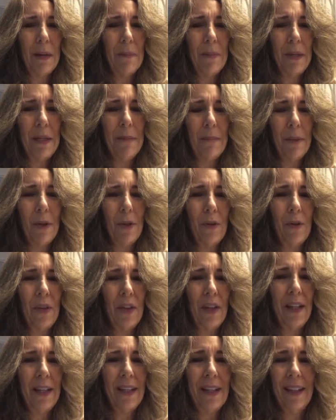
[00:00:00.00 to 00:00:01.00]
people are
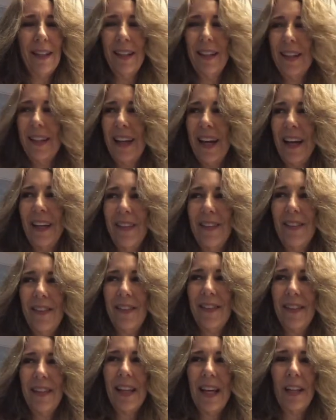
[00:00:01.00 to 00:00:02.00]
thinking that
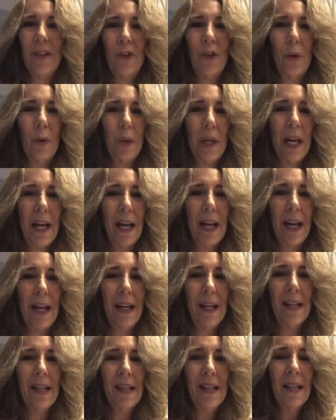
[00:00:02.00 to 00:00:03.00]
that's that's
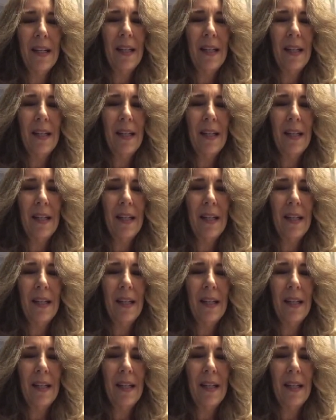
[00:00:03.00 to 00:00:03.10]
okay.